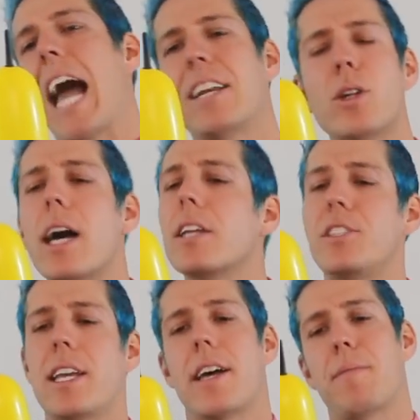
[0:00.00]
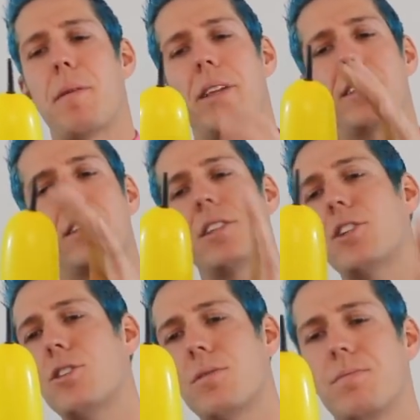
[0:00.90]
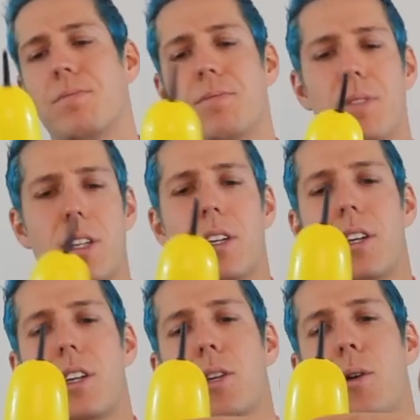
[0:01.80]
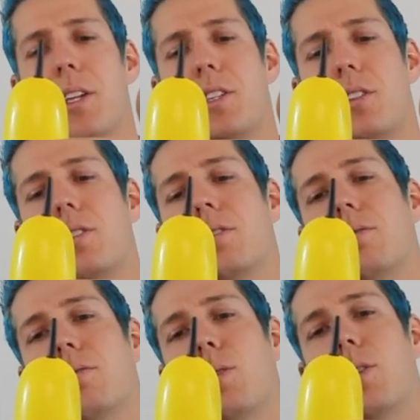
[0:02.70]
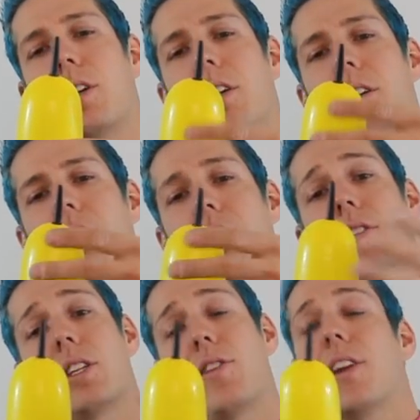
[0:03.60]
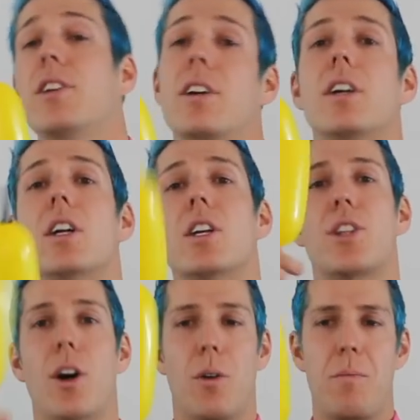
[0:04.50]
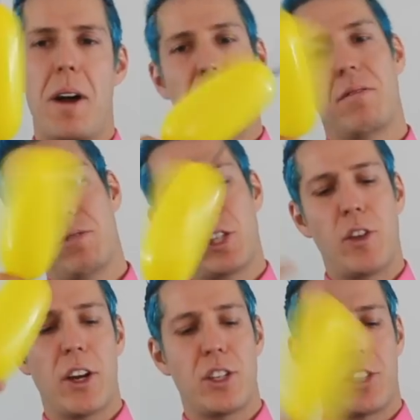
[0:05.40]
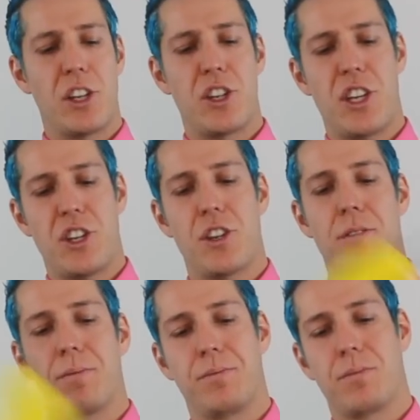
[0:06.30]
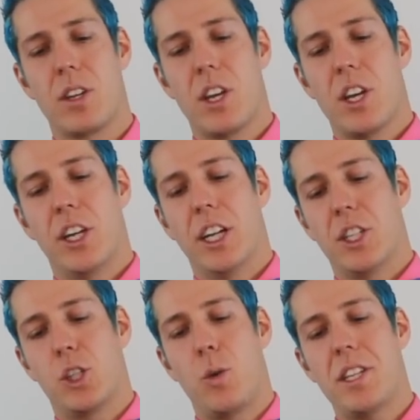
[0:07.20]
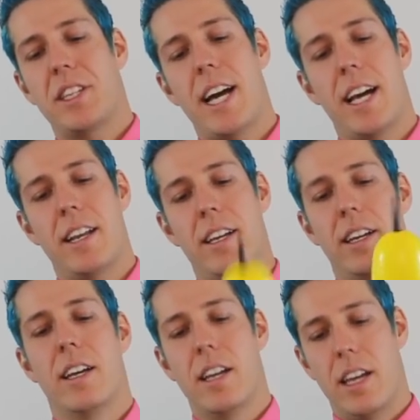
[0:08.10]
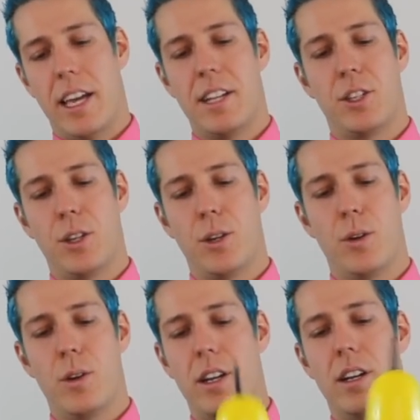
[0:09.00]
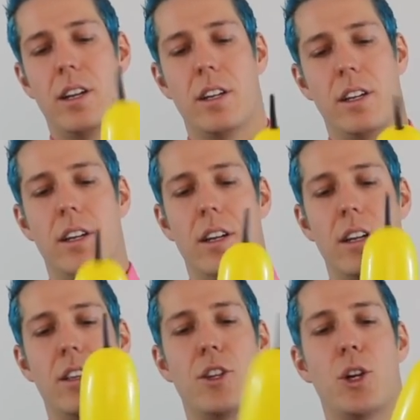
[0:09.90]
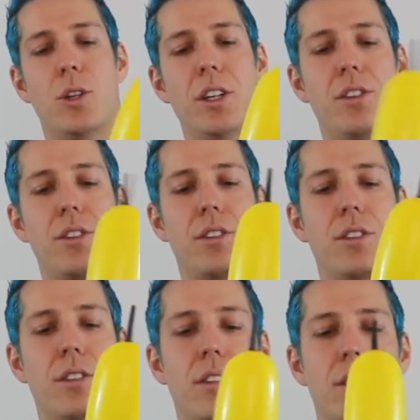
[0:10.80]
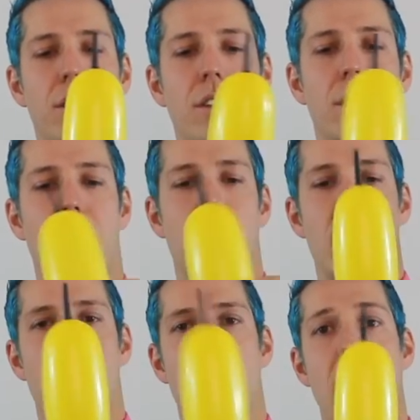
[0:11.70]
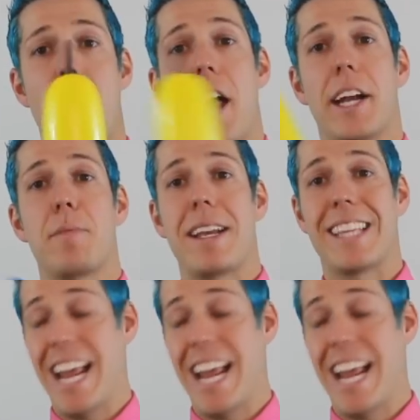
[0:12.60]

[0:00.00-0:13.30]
don't know how to say that, maybe like 6 inches? So it's for 6 fingers, yeah. So about 6 fingers, 6 inches-ish. You're gonna twist that into the shoulders, and now you're gonna make the